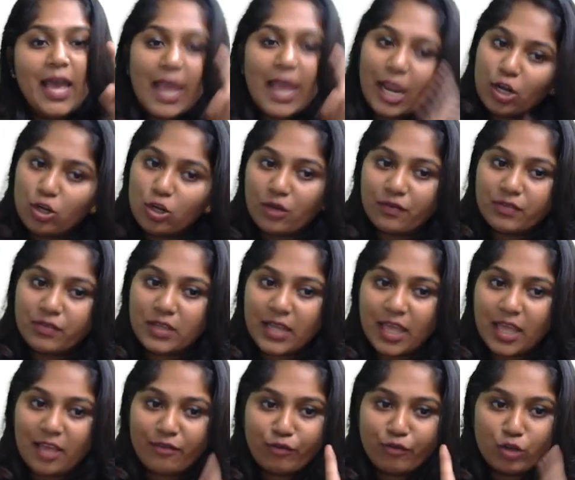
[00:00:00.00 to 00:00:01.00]
End of the
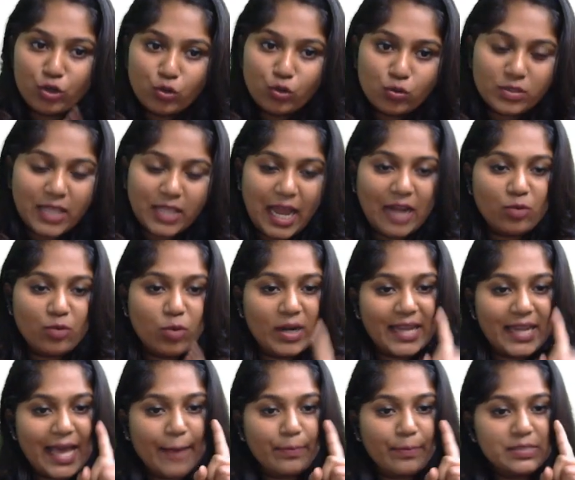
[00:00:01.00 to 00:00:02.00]
day, if you do that, what
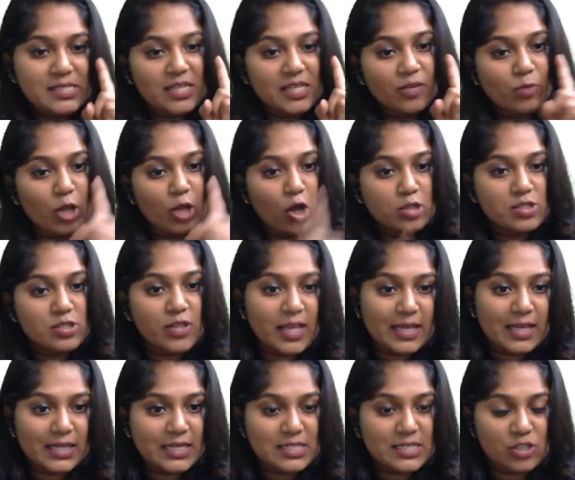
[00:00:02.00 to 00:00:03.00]
happens? It will also
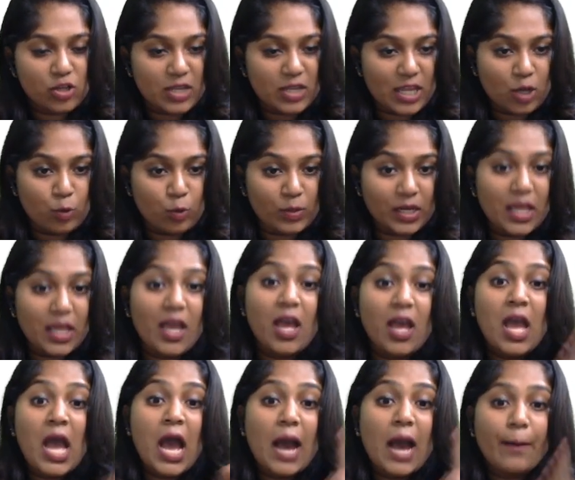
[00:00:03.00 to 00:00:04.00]
increase your equity
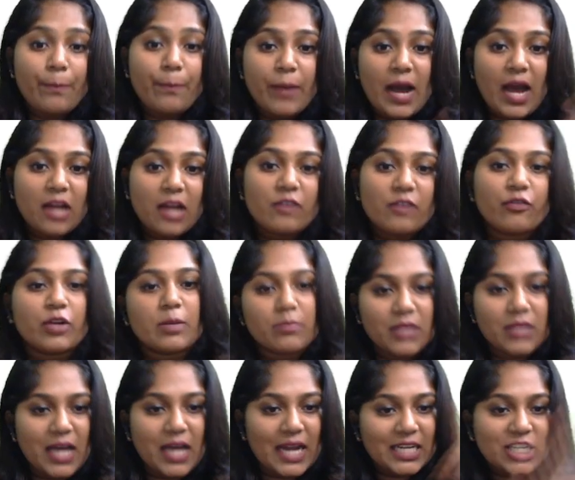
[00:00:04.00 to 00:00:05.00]
apart from
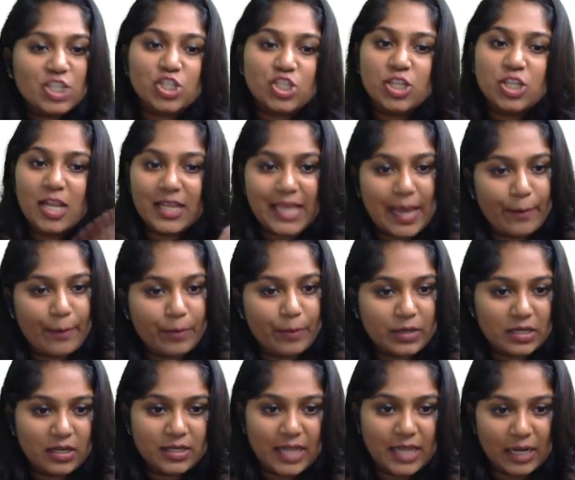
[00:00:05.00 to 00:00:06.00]
the additional
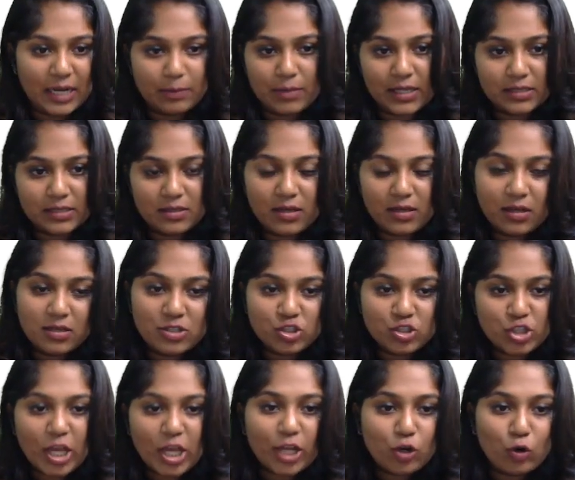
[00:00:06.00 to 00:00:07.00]
capital done by the
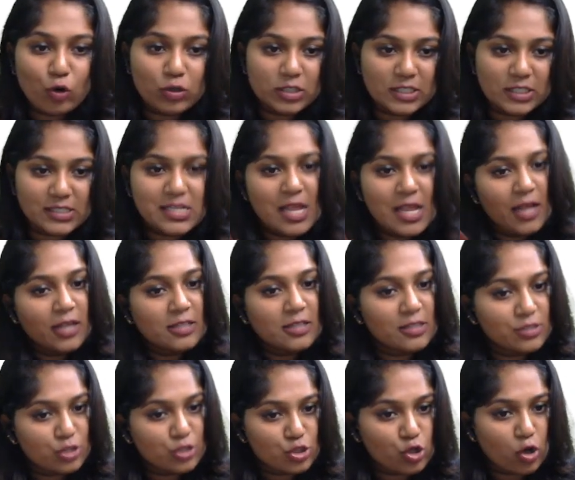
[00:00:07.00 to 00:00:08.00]
shareholders.
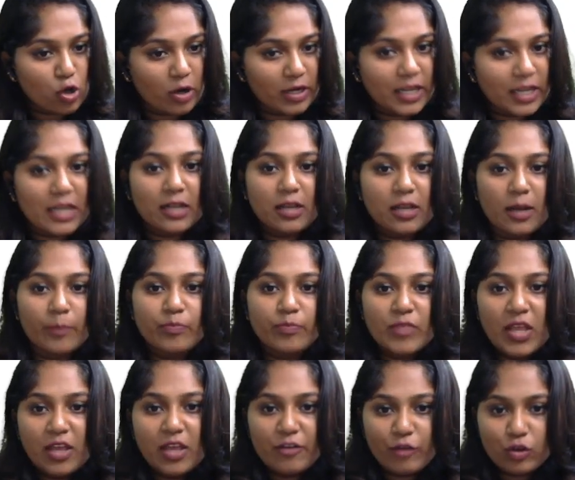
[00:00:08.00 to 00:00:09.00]
This is called income.
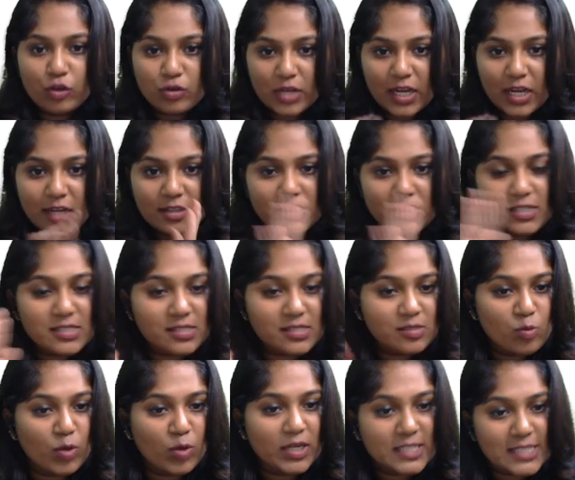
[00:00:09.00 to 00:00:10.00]
If you read this,
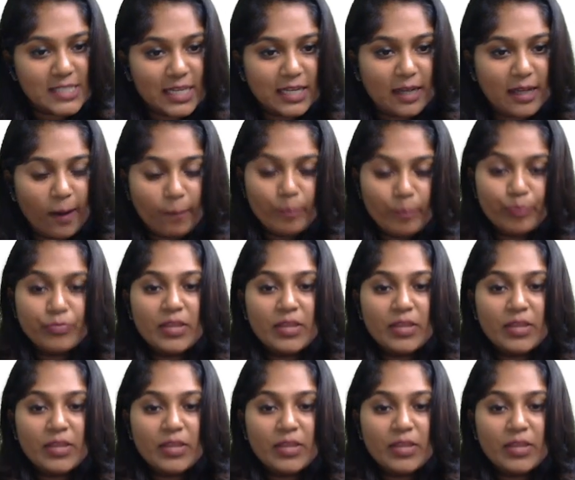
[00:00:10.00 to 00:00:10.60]
what is income?